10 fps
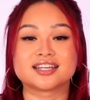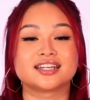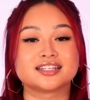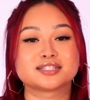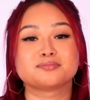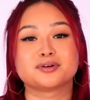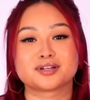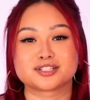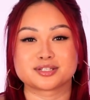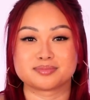it is
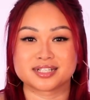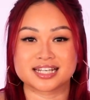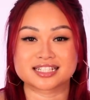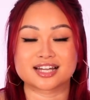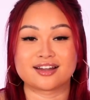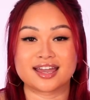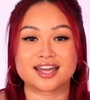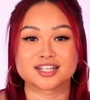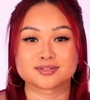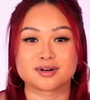important to protect our
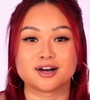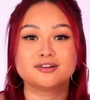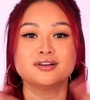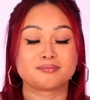hair as well.